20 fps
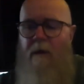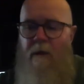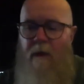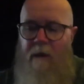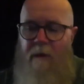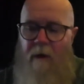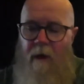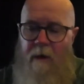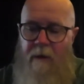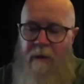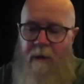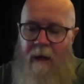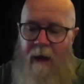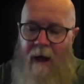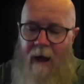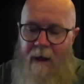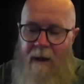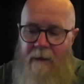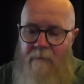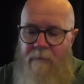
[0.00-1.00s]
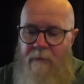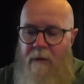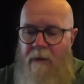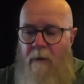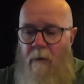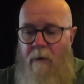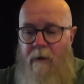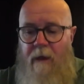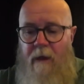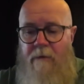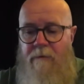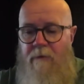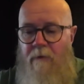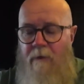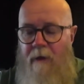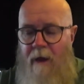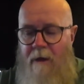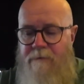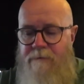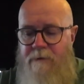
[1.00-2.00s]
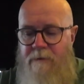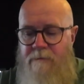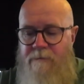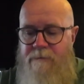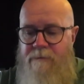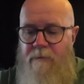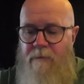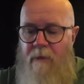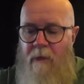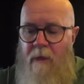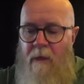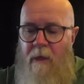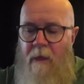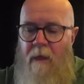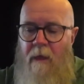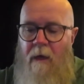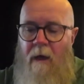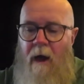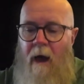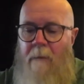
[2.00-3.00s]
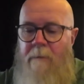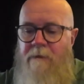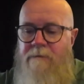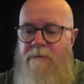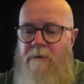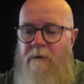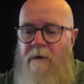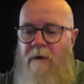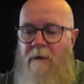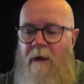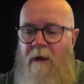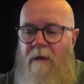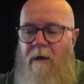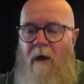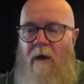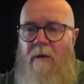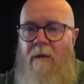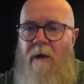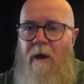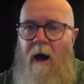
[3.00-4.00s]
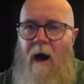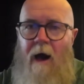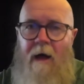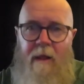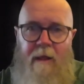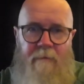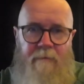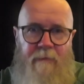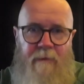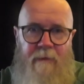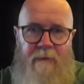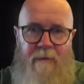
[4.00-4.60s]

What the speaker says: click on got it or get directions, I'm just going to click on got it,